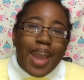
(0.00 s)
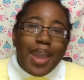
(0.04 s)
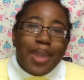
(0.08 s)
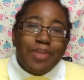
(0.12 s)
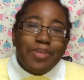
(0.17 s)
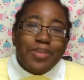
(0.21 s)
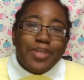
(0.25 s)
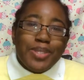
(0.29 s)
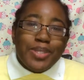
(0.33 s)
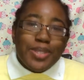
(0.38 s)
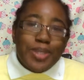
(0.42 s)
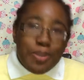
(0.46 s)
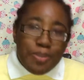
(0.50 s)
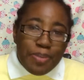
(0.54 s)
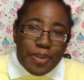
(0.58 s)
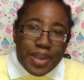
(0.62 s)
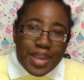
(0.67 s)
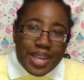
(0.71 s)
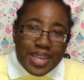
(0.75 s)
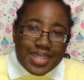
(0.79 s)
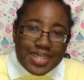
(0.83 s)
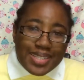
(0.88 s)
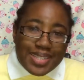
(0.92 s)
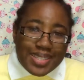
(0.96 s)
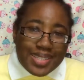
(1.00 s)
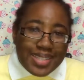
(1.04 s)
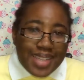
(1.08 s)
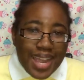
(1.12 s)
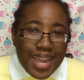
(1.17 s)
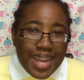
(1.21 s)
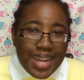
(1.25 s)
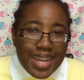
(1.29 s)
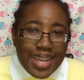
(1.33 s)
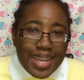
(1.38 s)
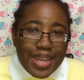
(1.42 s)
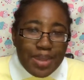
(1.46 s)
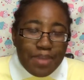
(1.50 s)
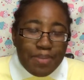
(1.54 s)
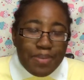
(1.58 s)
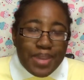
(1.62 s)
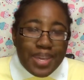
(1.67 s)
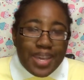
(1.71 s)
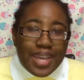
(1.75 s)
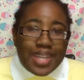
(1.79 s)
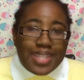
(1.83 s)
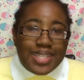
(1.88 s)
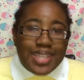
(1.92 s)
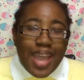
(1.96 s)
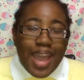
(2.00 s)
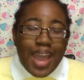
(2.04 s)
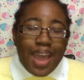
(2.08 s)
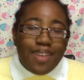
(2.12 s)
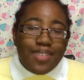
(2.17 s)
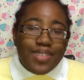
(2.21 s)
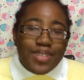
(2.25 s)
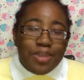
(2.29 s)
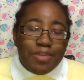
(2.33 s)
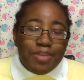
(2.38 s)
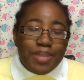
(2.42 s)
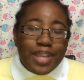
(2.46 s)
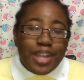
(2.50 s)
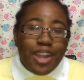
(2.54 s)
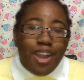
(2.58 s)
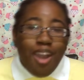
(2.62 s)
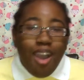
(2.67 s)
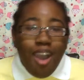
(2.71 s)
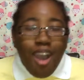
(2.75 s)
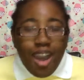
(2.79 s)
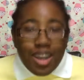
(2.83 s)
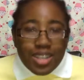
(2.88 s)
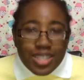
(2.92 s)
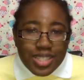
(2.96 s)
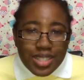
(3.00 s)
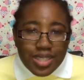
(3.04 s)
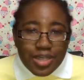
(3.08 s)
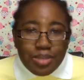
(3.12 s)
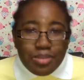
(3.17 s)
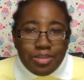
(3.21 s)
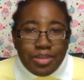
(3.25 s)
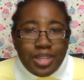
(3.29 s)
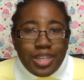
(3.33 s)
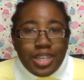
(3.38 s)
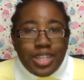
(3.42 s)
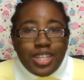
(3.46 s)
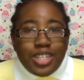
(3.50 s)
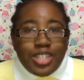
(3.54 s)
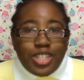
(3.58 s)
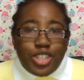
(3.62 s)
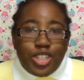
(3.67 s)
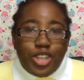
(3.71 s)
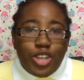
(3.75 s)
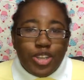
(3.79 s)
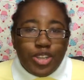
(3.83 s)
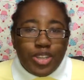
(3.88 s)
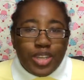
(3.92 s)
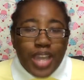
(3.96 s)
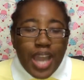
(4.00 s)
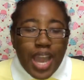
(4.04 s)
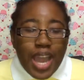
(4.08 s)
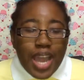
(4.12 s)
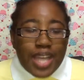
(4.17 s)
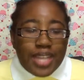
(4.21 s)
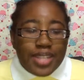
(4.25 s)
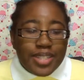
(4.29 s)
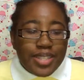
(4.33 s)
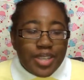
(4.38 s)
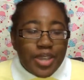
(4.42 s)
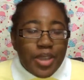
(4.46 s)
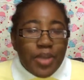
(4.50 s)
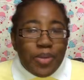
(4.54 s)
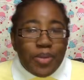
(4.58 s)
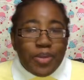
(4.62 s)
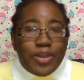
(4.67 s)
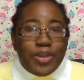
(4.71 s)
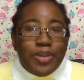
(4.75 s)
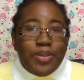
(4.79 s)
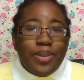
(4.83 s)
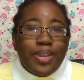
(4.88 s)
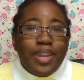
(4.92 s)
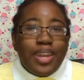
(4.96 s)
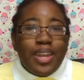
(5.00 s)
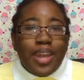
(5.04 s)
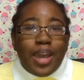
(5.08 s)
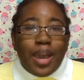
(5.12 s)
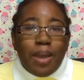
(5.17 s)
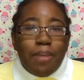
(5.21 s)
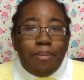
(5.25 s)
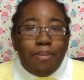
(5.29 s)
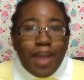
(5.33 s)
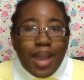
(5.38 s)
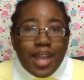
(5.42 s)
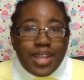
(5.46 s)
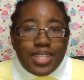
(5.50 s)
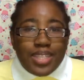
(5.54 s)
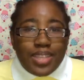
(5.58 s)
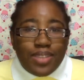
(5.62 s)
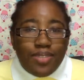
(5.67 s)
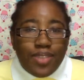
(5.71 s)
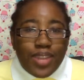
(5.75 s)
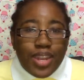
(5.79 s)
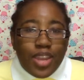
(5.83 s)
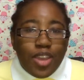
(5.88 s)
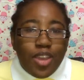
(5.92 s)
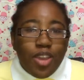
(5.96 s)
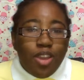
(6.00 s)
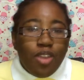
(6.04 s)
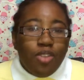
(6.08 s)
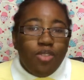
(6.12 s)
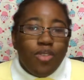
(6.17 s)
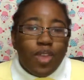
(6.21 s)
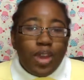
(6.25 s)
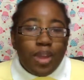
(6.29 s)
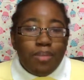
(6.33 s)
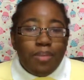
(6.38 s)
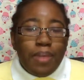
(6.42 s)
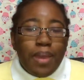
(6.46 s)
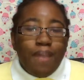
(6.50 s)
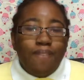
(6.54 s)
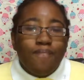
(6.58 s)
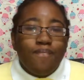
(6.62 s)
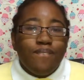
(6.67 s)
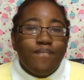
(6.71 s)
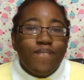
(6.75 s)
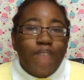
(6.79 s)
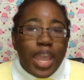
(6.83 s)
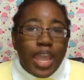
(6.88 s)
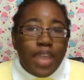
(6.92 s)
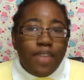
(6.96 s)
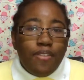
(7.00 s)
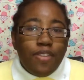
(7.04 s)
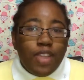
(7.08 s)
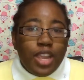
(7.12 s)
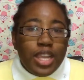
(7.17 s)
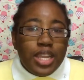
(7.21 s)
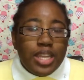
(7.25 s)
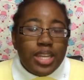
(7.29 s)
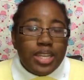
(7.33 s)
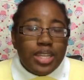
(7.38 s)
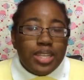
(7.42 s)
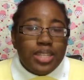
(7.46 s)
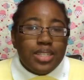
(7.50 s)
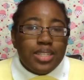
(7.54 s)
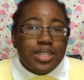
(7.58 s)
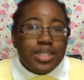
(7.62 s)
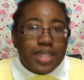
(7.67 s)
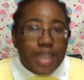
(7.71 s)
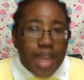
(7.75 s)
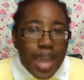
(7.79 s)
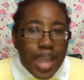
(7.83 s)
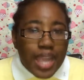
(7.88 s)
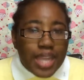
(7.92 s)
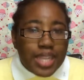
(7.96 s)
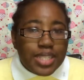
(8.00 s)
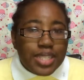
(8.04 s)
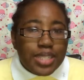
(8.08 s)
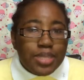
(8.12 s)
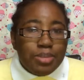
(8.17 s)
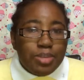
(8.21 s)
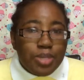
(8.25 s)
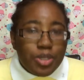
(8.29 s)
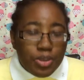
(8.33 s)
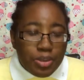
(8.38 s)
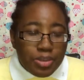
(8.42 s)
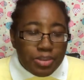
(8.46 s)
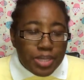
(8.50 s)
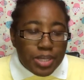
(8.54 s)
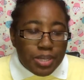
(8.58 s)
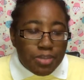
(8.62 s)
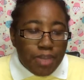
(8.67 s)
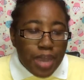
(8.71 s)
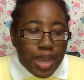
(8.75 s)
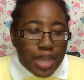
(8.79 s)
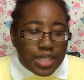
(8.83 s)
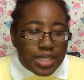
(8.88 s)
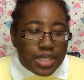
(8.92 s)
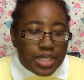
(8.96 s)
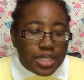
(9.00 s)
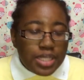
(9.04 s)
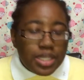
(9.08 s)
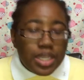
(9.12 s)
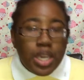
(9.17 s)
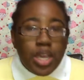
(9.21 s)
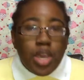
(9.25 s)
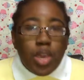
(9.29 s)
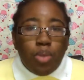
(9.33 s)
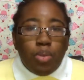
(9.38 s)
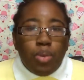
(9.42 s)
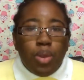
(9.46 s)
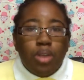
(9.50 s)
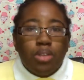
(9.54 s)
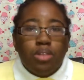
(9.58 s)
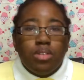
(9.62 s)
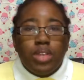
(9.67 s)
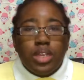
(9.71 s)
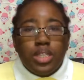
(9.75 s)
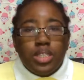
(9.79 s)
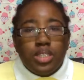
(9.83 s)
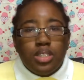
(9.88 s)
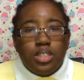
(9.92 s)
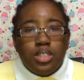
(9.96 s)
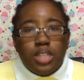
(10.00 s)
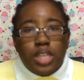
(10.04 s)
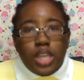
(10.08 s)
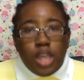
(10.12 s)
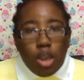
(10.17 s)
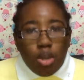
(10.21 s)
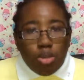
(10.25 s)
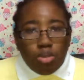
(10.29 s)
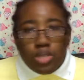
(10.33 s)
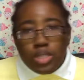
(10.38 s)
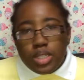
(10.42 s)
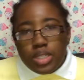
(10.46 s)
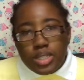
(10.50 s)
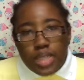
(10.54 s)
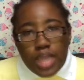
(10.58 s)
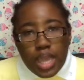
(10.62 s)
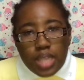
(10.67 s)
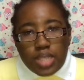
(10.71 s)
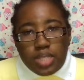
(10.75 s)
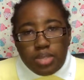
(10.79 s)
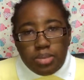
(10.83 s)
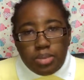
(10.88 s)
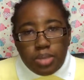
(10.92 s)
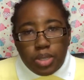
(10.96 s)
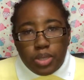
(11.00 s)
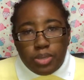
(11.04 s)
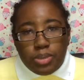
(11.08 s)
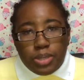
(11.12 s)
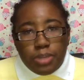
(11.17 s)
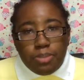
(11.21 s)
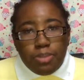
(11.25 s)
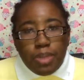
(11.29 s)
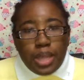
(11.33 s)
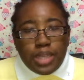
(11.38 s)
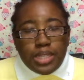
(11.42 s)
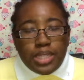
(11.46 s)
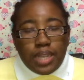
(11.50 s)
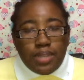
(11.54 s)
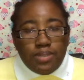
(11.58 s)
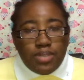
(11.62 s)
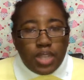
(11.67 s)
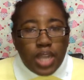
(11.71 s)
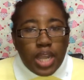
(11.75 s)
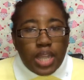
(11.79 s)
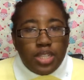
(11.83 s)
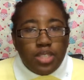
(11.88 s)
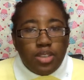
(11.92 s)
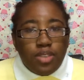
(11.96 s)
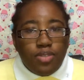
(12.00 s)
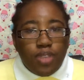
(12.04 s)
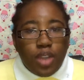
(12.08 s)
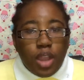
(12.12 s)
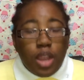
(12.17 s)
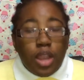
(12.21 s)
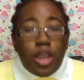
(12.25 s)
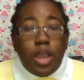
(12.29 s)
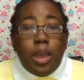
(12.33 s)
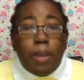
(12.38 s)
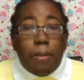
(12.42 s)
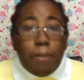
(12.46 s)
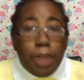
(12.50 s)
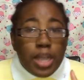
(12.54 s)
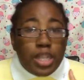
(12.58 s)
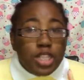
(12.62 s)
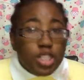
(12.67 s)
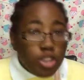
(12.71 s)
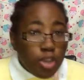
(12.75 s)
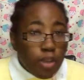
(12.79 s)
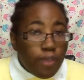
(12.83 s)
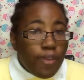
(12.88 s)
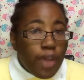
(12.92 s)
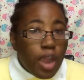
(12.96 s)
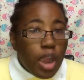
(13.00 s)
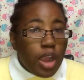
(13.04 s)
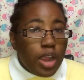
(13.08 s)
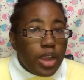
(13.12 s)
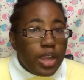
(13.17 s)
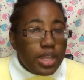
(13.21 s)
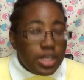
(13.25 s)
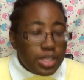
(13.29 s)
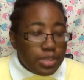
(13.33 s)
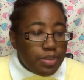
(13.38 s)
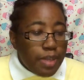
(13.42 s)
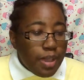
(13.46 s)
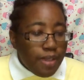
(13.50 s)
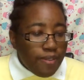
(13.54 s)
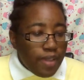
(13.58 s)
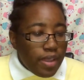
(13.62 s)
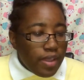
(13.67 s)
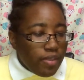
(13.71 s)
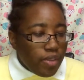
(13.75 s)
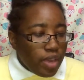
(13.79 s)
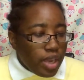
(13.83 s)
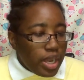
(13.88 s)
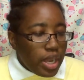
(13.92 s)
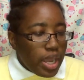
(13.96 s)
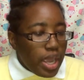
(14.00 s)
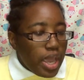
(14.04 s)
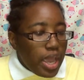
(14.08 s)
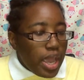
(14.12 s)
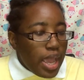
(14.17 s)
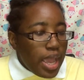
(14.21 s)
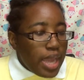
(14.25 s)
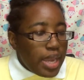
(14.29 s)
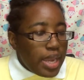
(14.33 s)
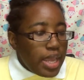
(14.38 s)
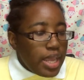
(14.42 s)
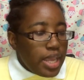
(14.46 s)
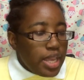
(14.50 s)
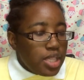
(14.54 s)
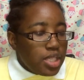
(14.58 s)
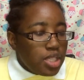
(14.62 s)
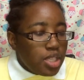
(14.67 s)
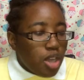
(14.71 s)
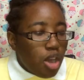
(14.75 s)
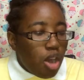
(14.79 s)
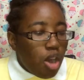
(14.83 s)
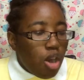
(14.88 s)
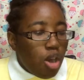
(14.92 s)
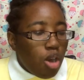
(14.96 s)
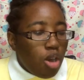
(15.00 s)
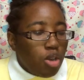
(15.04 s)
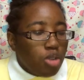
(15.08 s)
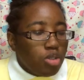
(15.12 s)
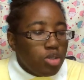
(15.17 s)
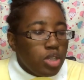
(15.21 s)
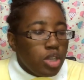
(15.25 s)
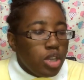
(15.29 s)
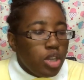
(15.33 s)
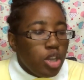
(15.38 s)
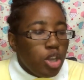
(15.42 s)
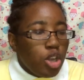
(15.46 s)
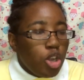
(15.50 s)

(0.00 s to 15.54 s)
I am super excited because I have something awesome to show you guys. We're doing an unboxing video of one of my favorite snack subscription boxes. Well, it's the only snack subscription box I've tried so far, but so far it's my favorite. And it is called